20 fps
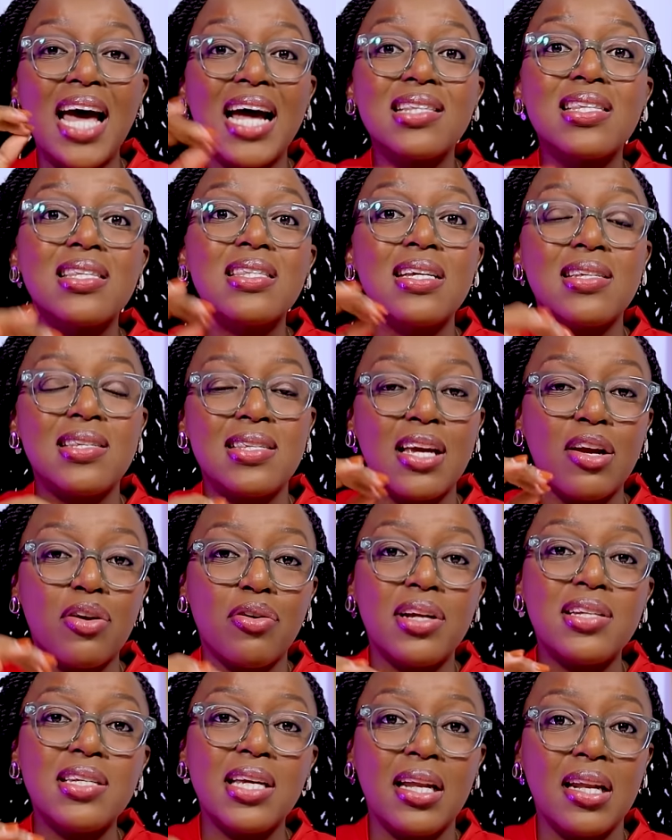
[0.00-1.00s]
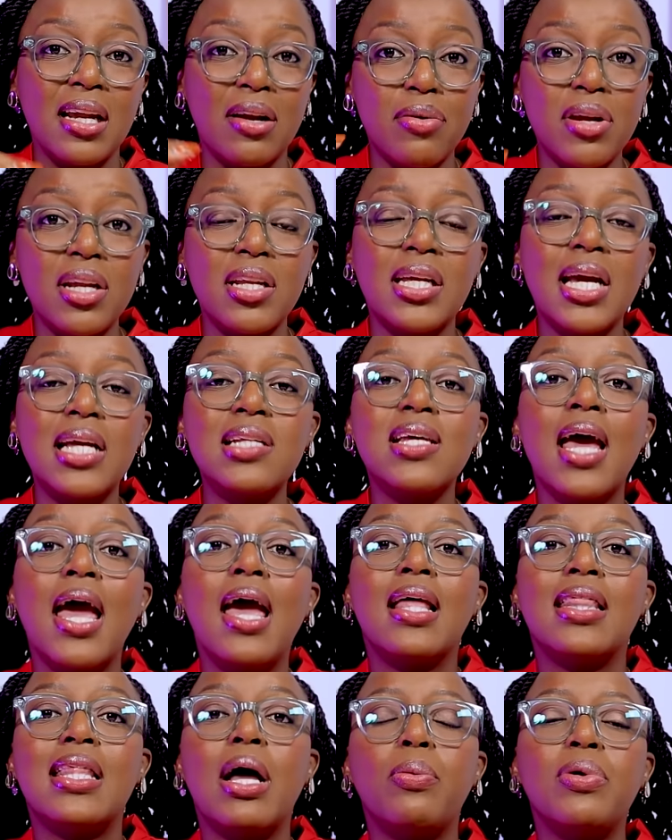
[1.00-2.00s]
That's the secret ingredient
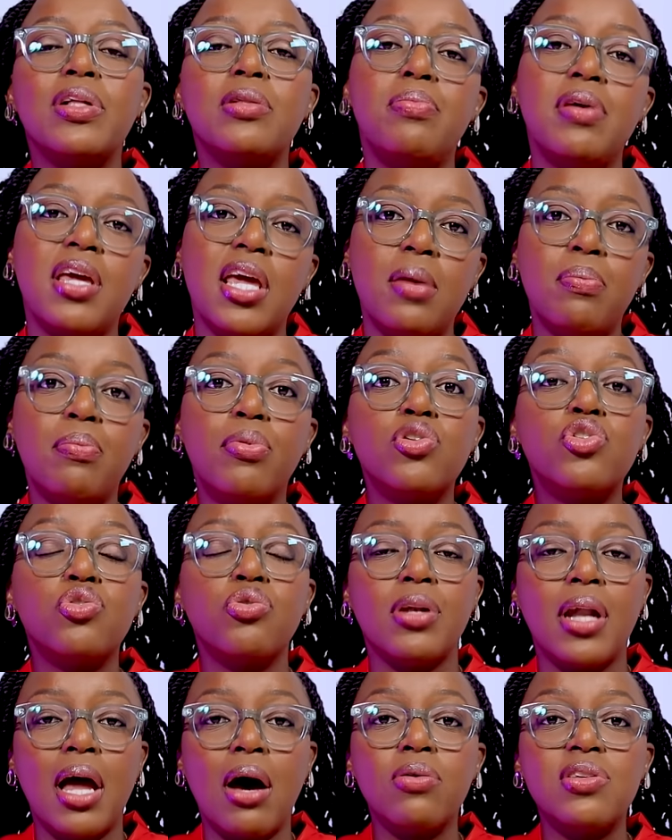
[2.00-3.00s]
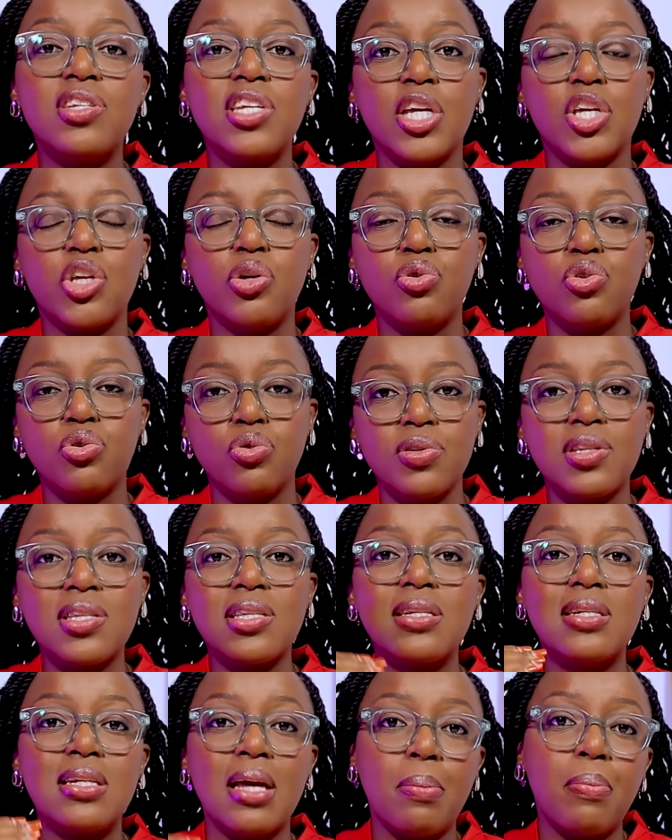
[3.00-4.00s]
that will be able to now take you to
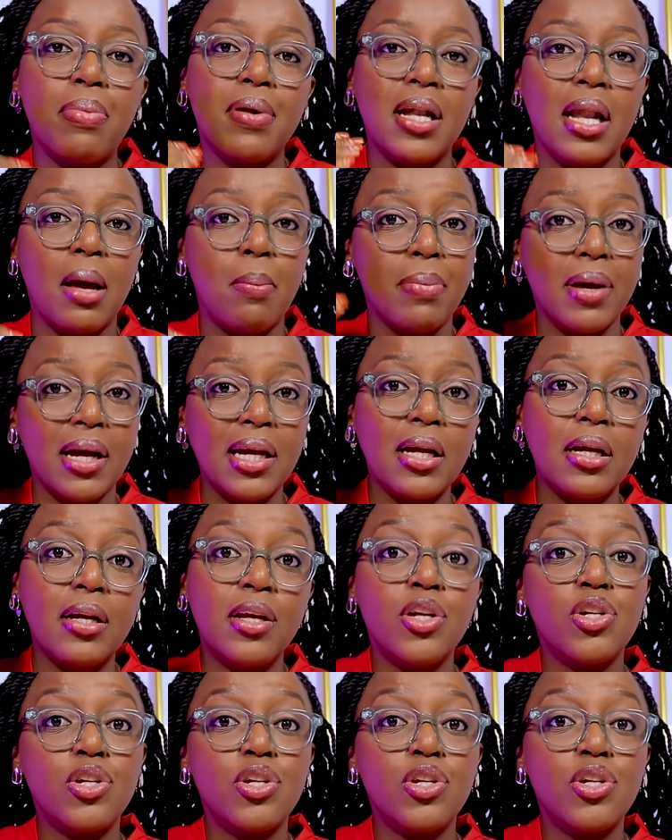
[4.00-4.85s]
step number